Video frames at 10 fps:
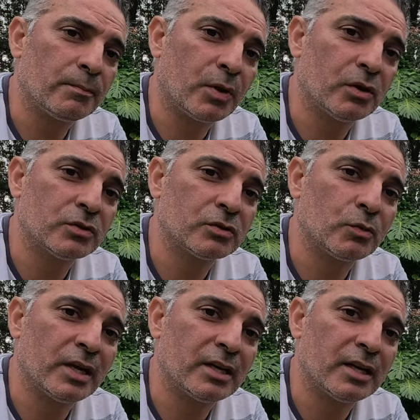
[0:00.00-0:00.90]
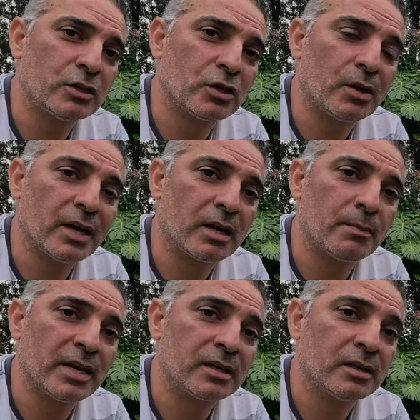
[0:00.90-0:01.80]
post where they show how to
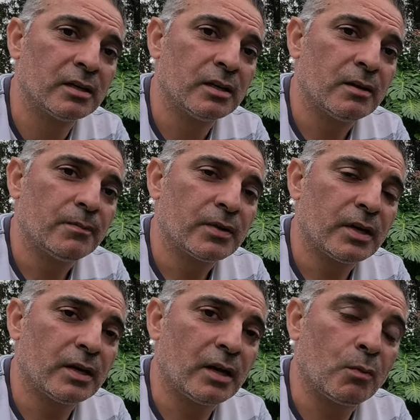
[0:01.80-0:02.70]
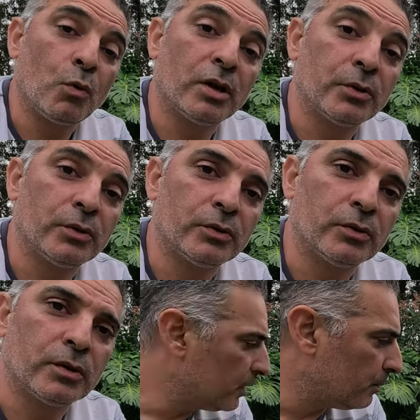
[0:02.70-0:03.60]
make white oil.
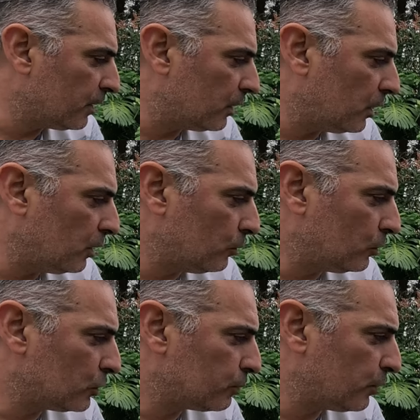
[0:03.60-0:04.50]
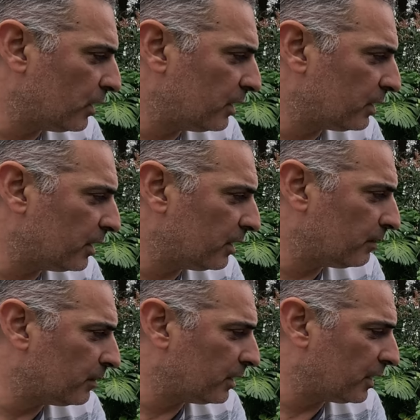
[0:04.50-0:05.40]
But I will spray
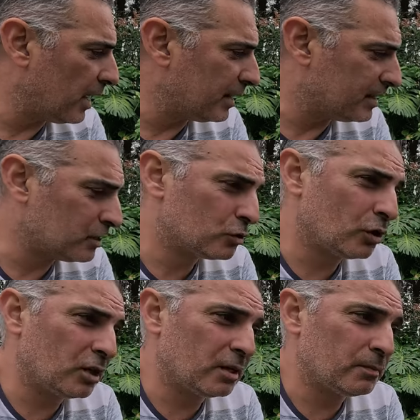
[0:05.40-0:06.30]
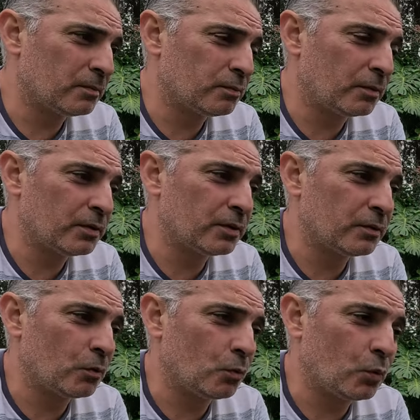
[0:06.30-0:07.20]
them at this time probably
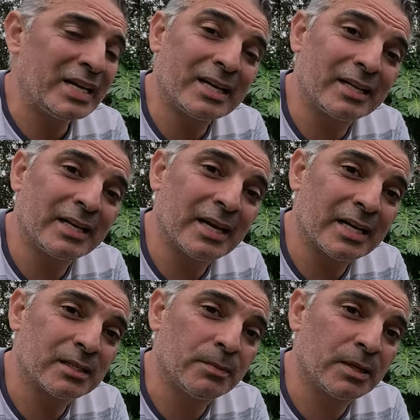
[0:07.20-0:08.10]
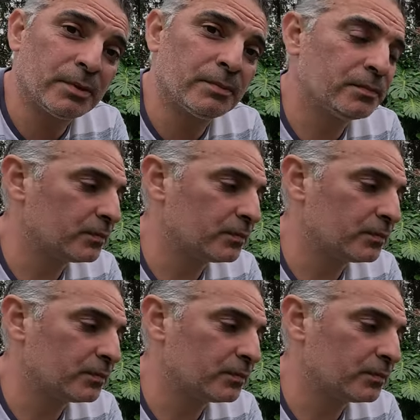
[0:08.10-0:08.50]
weekly as a minimum